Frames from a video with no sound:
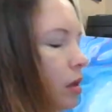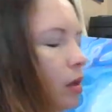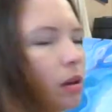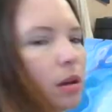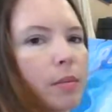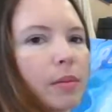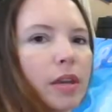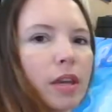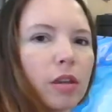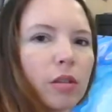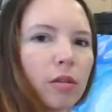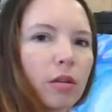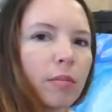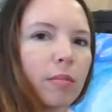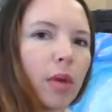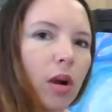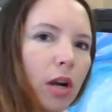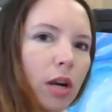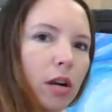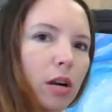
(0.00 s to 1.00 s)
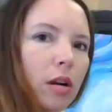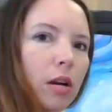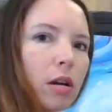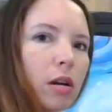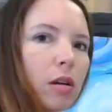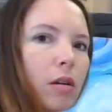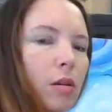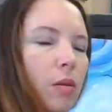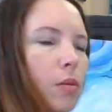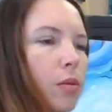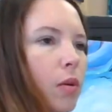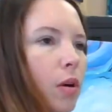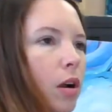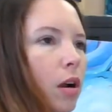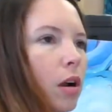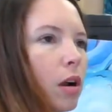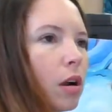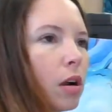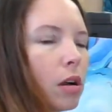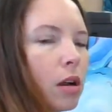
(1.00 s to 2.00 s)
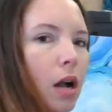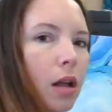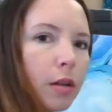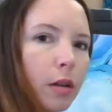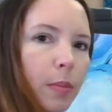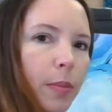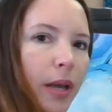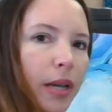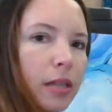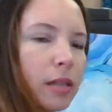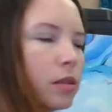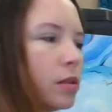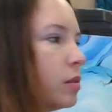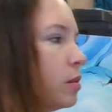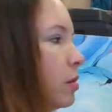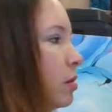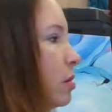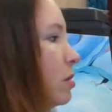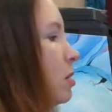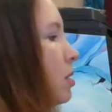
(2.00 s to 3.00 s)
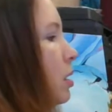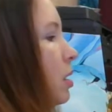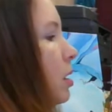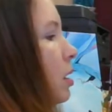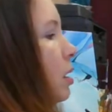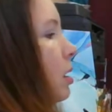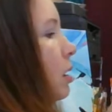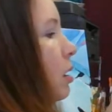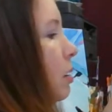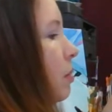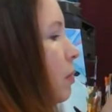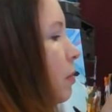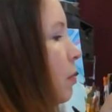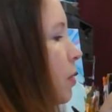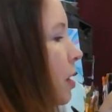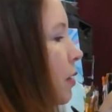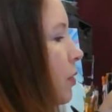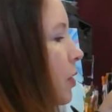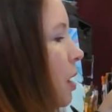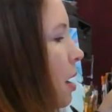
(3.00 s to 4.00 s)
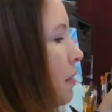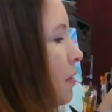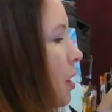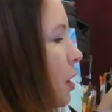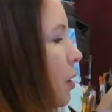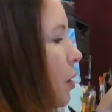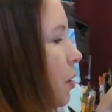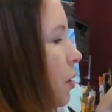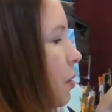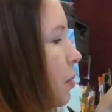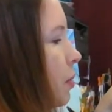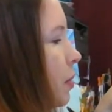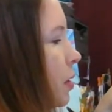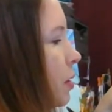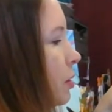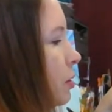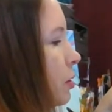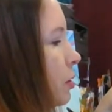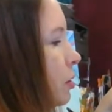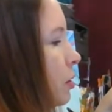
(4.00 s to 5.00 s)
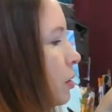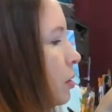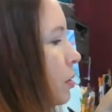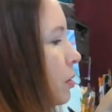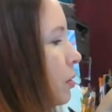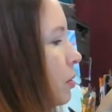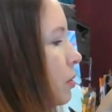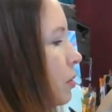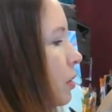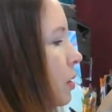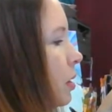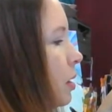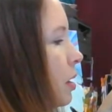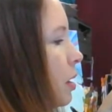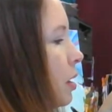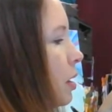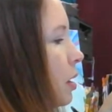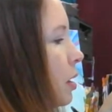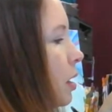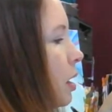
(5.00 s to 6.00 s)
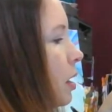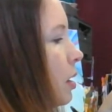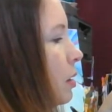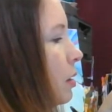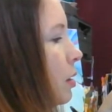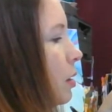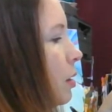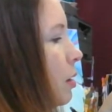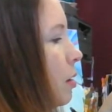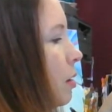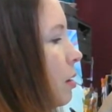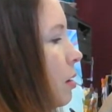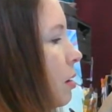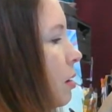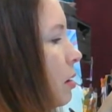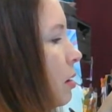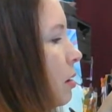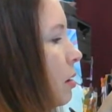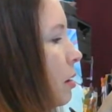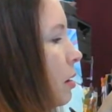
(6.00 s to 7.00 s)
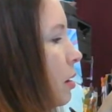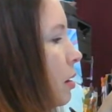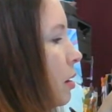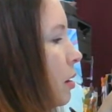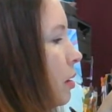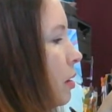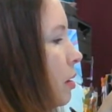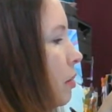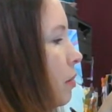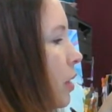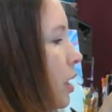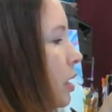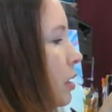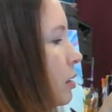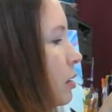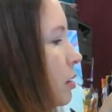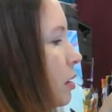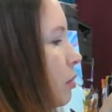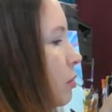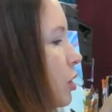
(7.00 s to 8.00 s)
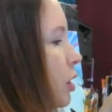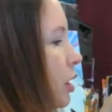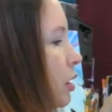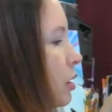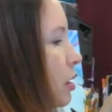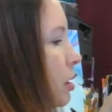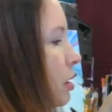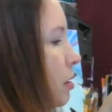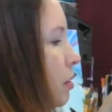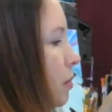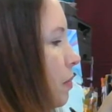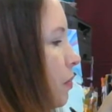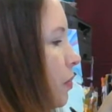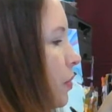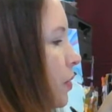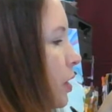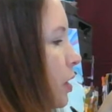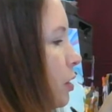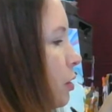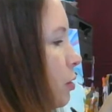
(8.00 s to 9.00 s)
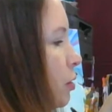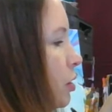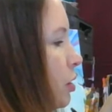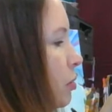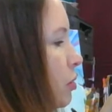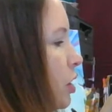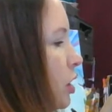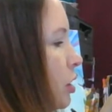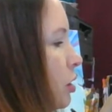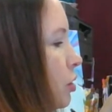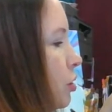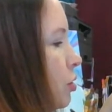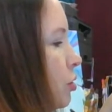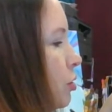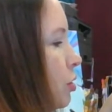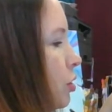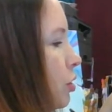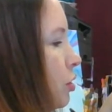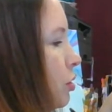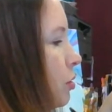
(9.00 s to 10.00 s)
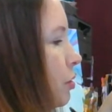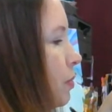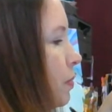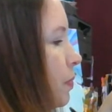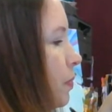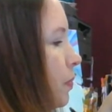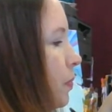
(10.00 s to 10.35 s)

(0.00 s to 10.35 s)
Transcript: either a marker or colored pencil, whatever you have at home, to color the main subject in. And your subject is your shoe.